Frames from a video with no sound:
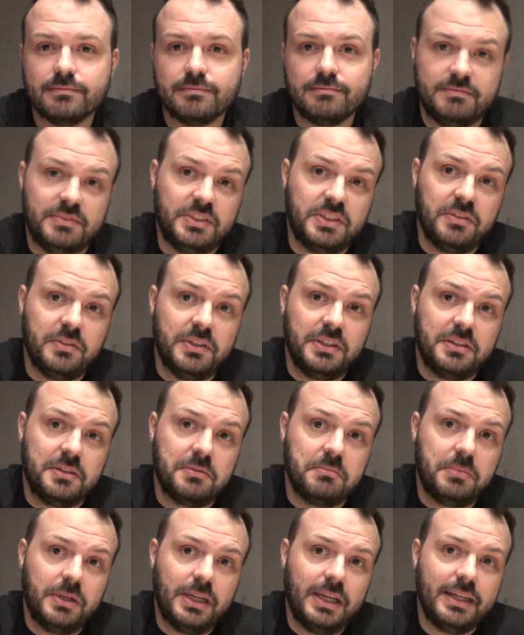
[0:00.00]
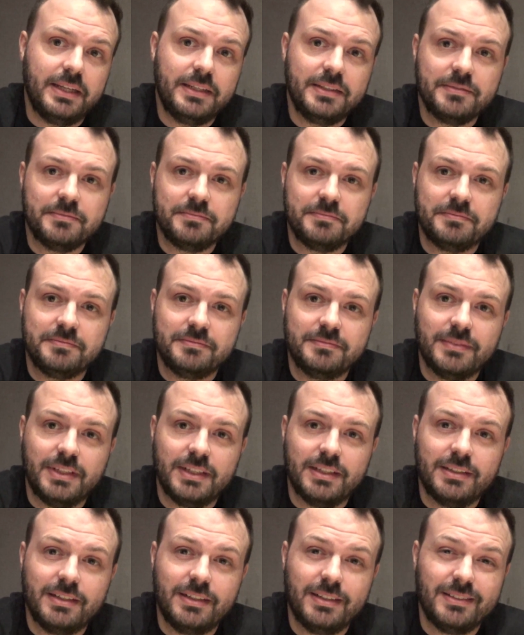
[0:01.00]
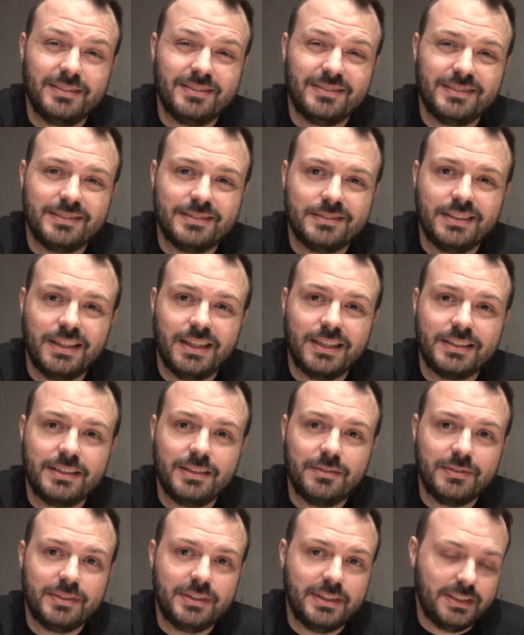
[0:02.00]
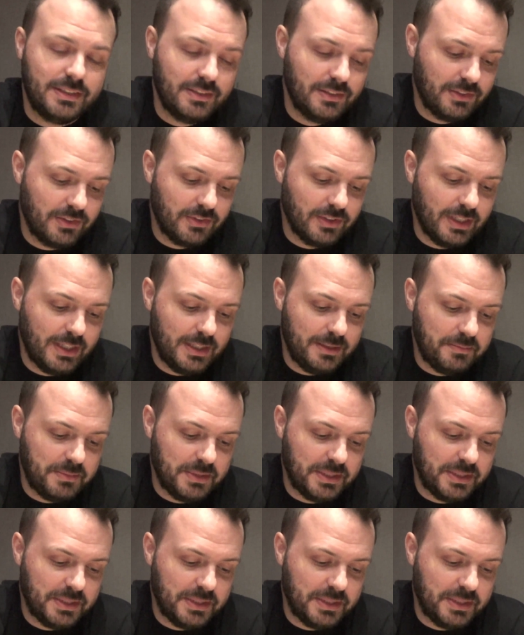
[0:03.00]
Sorry to complain. I know negativity's not great,